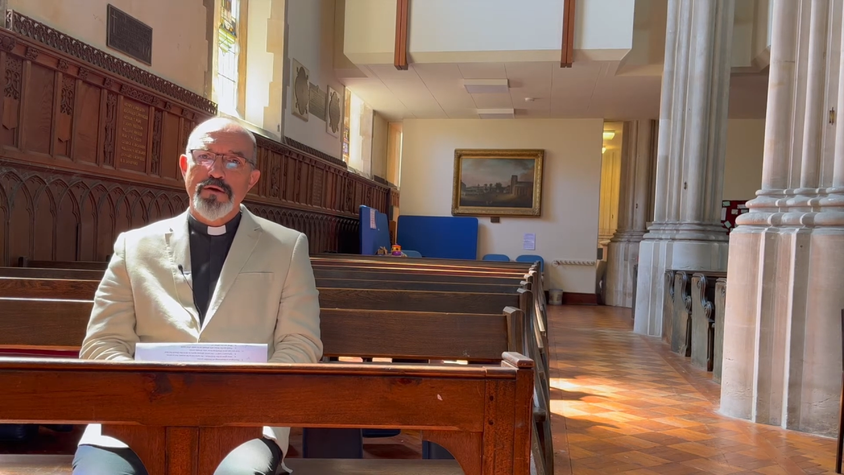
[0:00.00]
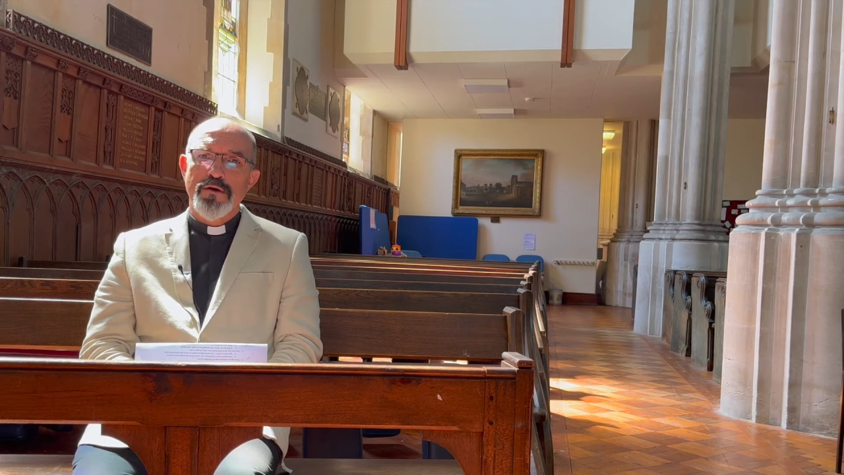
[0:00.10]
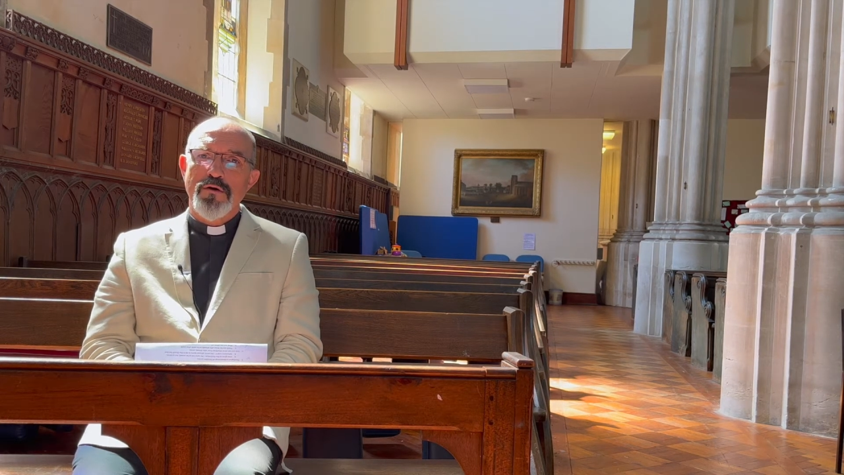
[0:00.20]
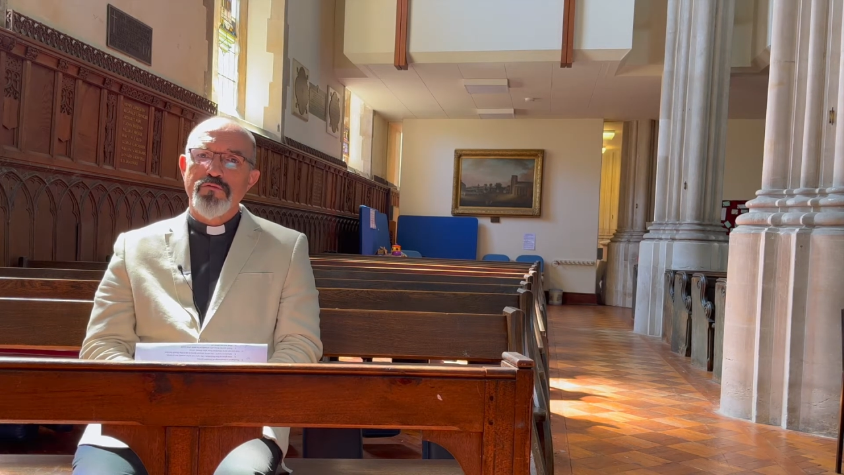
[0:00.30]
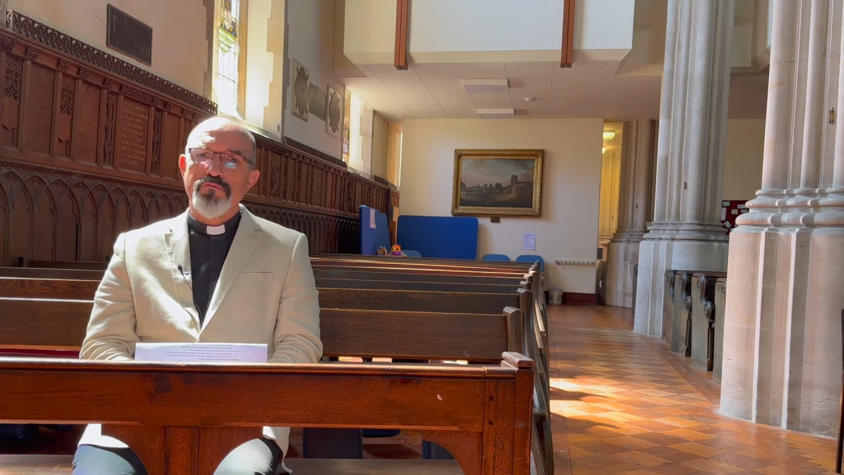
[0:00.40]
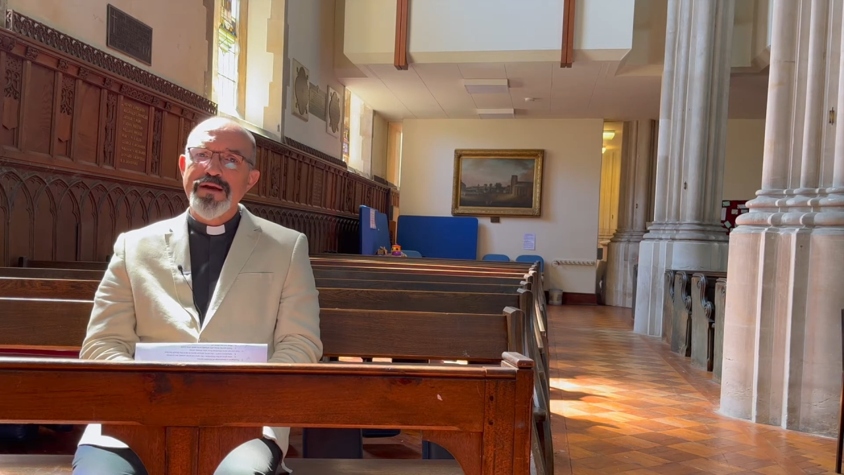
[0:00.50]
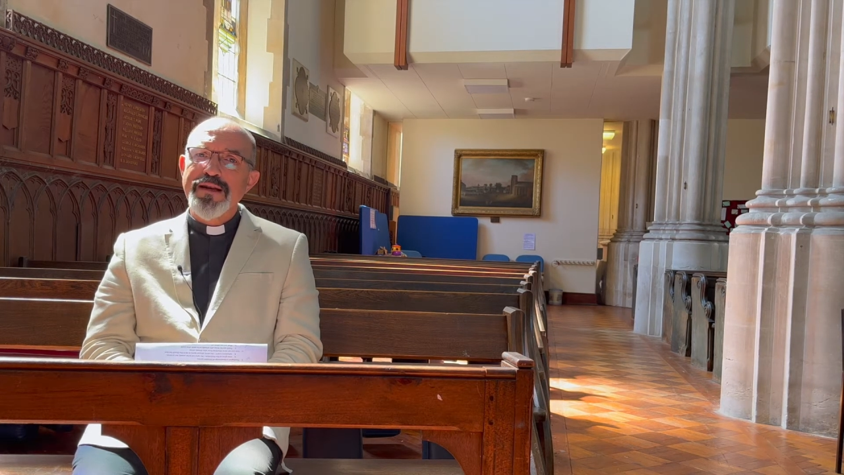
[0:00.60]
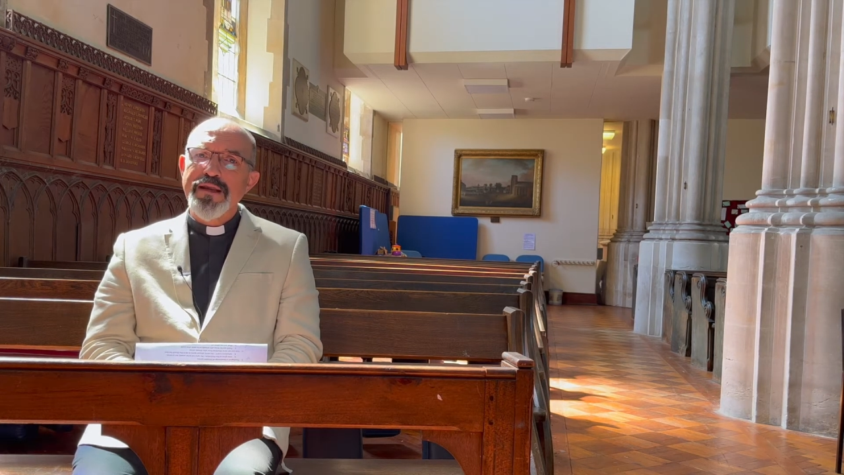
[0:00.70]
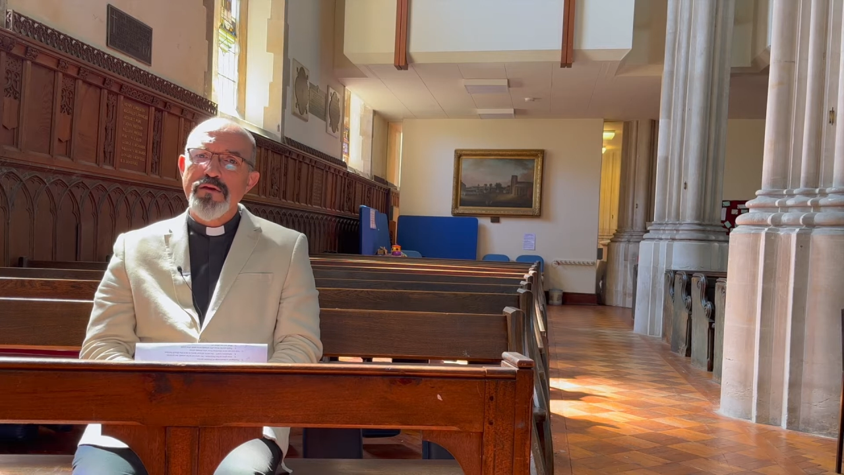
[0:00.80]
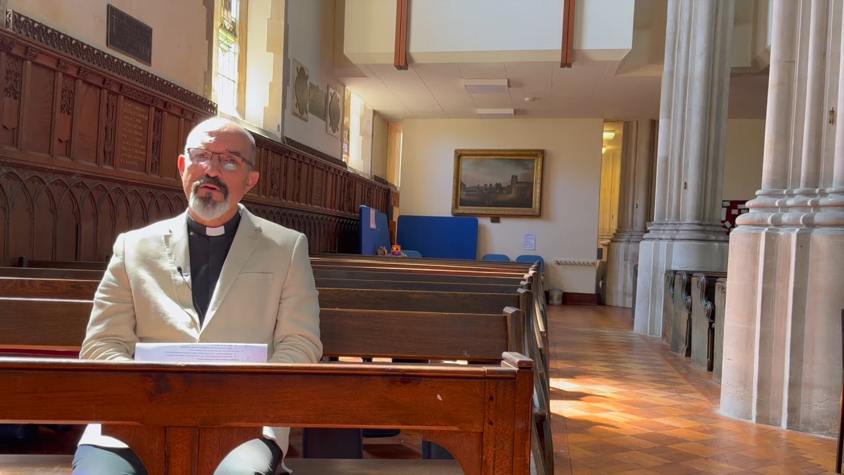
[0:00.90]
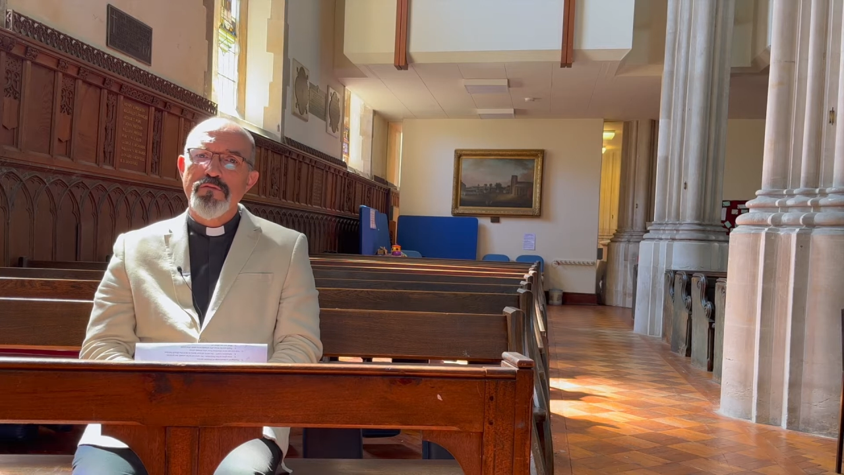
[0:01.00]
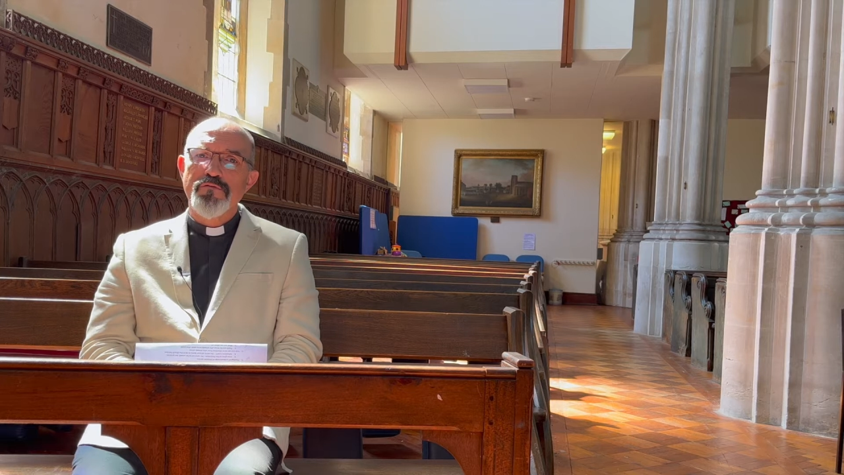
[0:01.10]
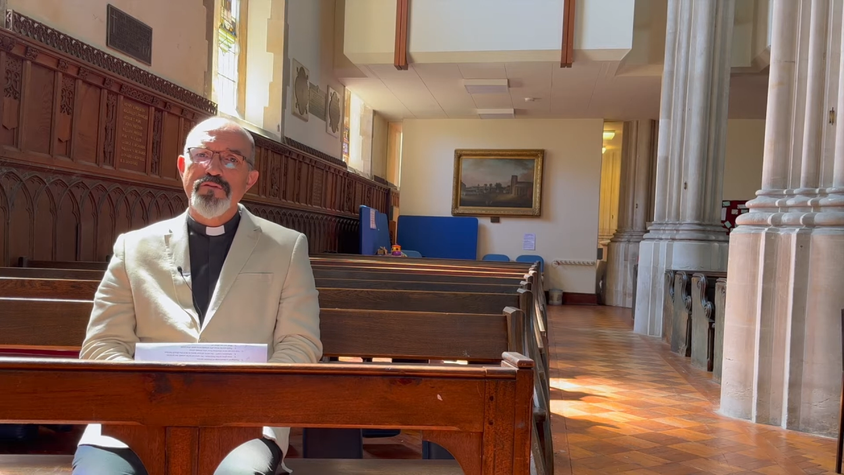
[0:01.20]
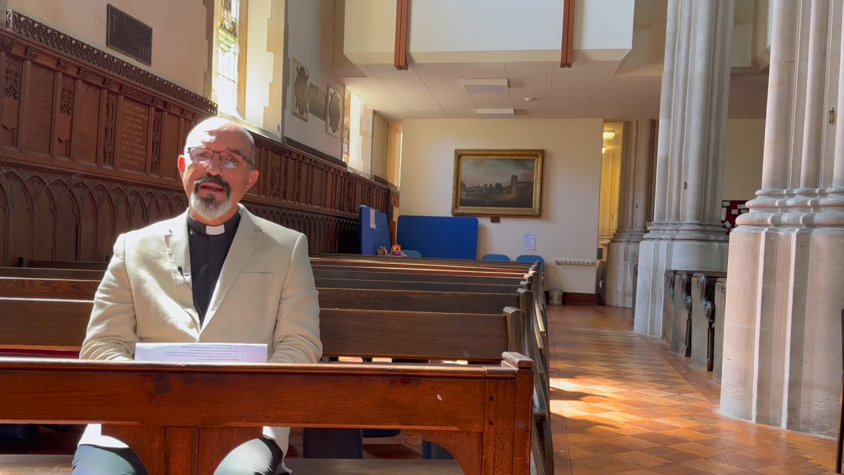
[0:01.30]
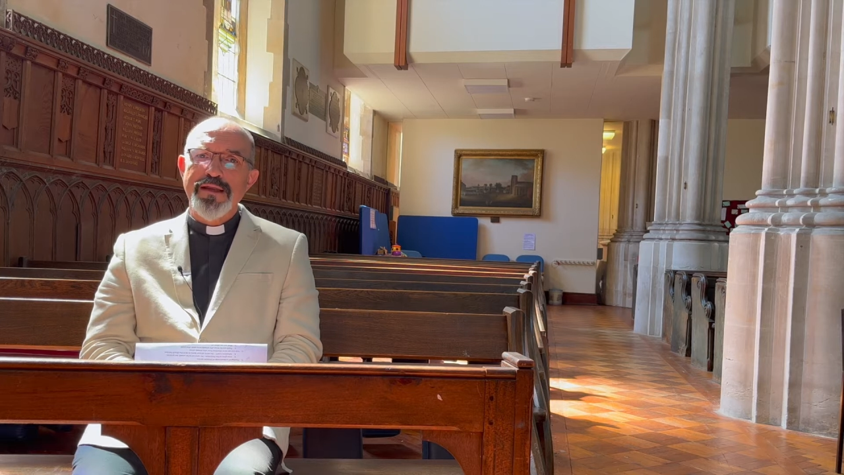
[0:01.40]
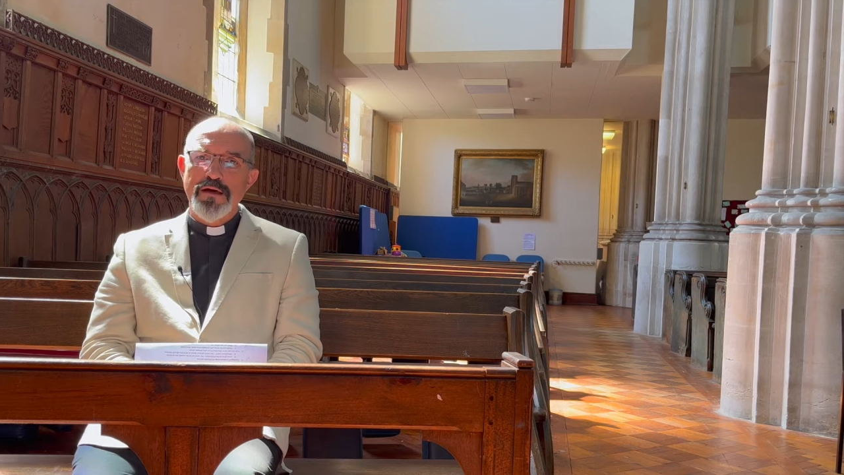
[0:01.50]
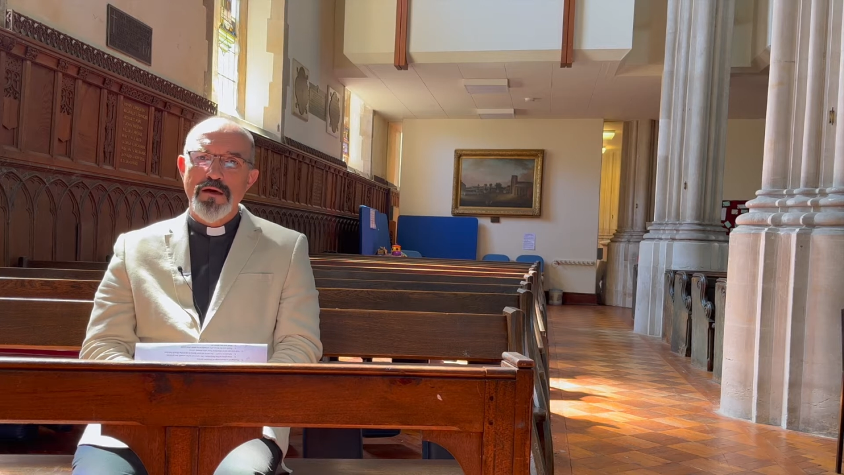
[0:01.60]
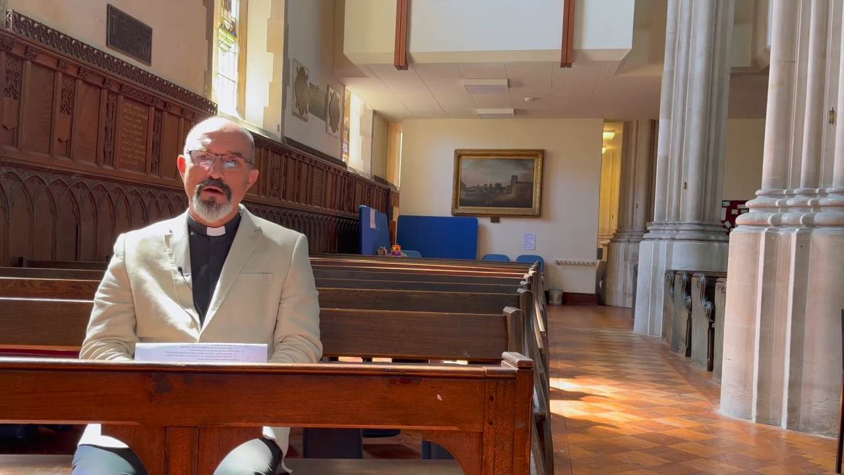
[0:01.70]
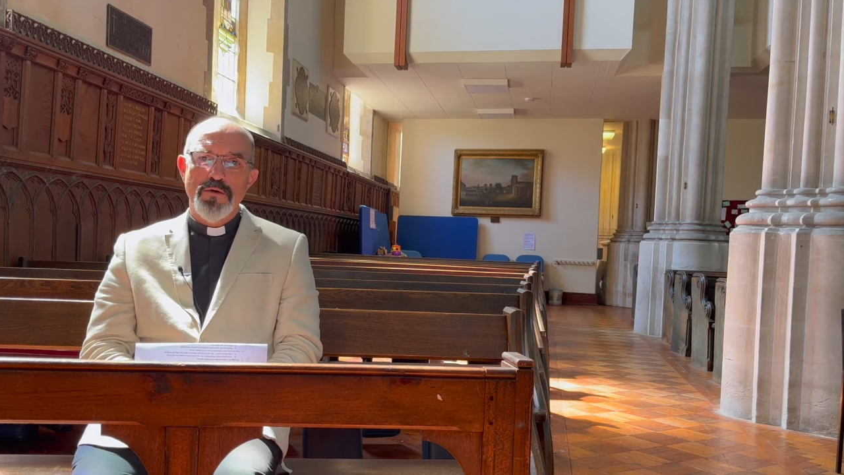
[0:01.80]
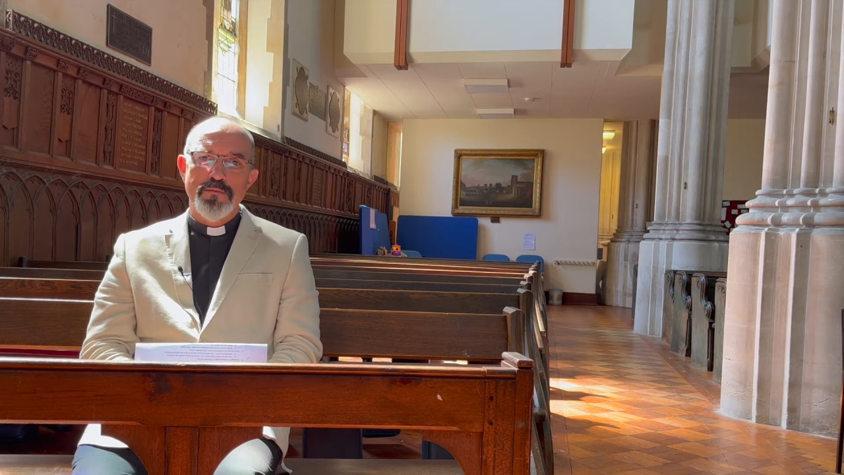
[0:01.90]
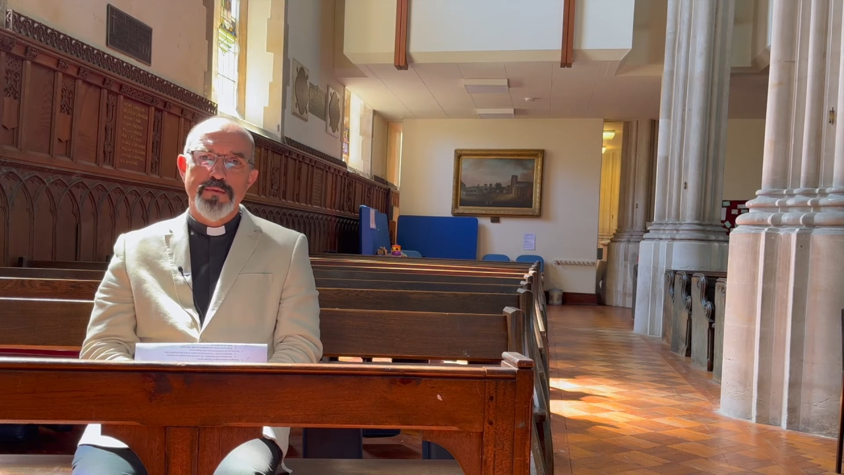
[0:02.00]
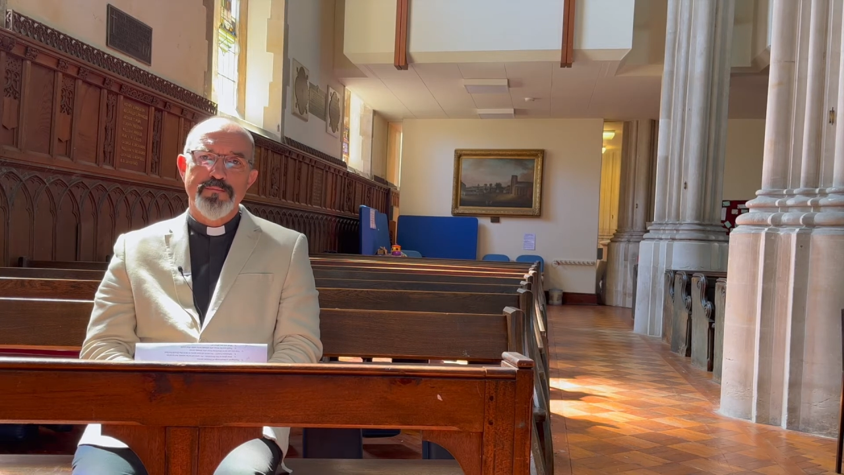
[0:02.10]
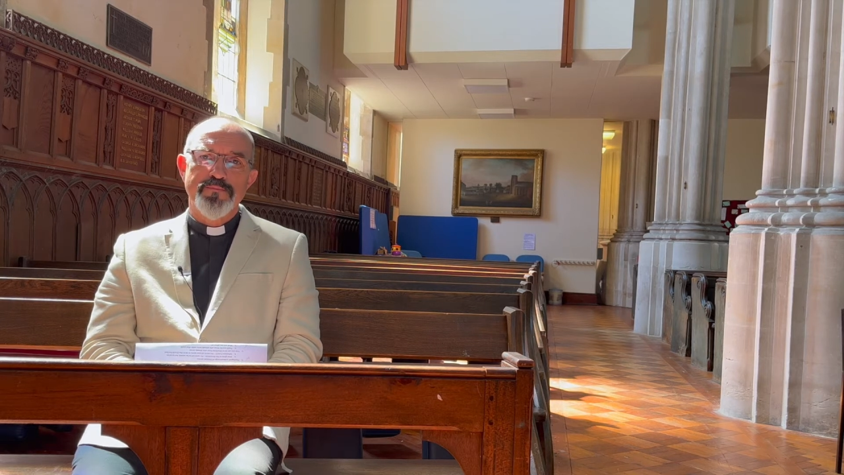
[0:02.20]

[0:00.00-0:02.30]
of really feeling at home.